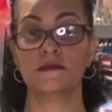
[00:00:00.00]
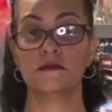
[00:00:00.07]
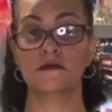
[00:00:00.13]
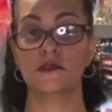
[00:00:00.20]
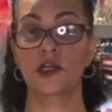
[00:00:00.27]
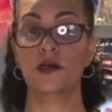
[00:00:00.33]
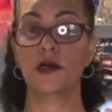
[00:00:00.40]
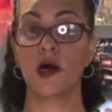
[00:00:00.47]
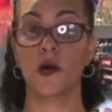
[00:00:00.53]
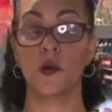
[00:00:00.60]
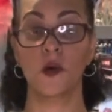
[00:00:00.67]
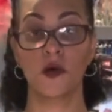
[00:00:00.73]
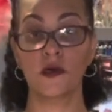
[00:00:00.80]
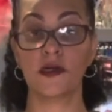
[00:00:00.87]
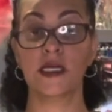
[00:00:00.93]
you're gonna
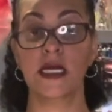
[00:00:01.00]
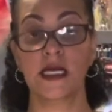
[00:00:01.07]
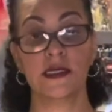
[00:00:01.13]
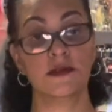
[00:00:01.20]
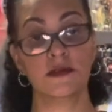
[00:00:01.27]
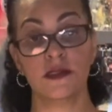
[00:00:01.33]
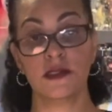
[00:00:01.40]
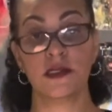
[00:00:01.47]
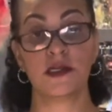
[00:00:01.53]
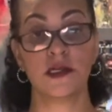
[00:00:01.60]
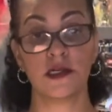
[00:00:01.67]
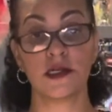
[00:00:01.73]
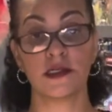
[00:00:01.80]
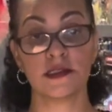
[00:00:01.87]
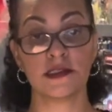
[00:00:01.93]
want to
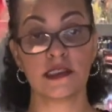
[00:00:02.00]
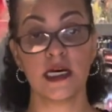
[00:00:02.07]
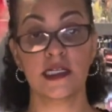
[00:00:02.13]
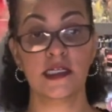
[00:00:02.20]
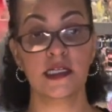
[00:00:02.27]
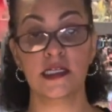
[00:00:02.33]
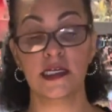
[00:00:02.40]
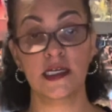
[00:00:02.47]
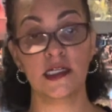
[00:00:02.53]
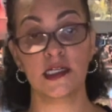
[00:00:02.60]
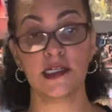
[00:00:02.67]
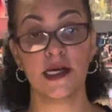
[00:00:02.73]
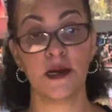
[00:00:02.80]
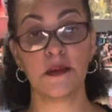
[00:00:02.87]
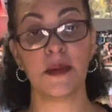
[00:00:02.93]
cook a Sunday dinner
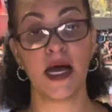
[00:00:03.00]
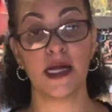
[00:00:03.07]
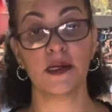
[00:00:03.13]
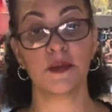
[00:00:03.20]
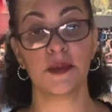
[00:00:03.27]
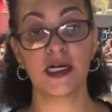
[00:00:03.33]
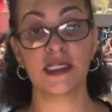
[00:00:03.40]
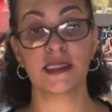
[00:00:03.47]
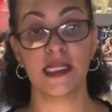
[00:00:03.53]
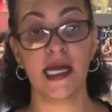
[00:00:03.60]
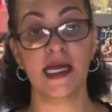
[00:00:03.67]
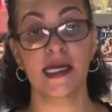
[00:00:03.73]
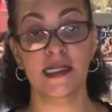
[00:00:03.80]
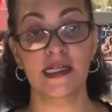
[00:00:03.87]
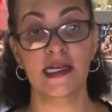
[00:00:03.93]
no matter what
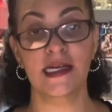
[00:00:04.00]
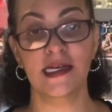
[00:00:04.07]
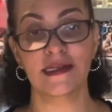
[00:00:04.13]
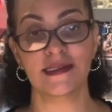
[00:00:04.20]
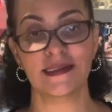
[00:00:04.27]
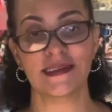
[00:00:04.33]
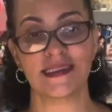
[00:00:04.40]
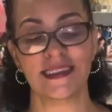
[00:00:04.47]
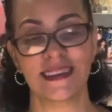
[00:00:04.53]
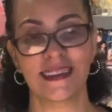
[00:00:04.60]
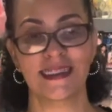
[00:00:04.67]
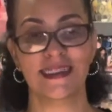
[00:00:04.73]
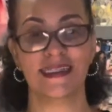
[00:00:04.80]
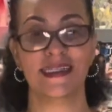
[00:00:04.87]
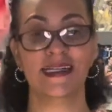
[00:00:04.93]
day it is.
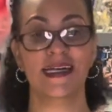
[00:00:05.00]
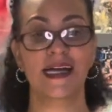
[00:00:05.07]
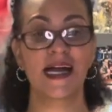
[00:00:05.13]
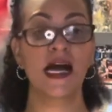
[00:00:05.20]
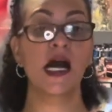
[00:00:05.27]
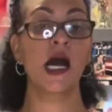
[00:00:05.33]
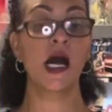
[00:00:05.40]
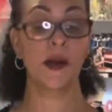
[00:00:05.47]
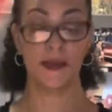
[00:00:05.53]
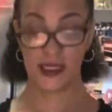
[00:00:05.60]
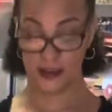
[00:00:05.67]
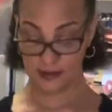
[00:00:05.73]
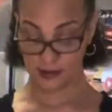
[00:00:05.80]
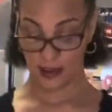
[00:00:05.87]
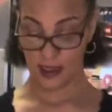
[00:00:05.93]

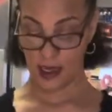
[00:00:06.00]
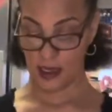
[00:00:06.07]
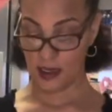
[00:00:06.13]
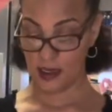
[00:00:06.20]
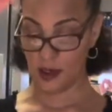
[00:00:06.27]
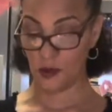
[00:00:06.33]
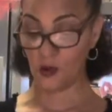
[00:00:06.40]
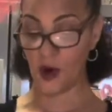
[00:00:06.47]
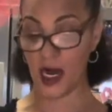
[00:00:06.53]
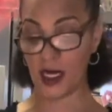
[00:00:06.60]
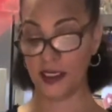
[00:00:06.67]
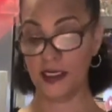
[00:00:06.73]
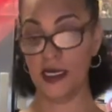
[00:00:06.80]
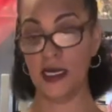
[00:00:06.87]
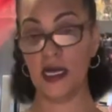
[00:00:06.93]
But while
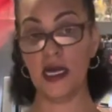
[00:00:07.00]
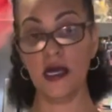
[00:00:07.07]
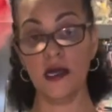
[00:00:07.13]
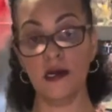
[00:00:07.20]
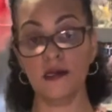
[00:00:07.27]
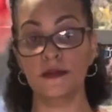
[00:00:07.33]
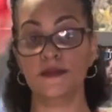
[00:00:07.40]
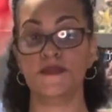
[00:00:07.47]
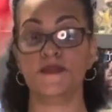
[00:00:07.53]
you're here,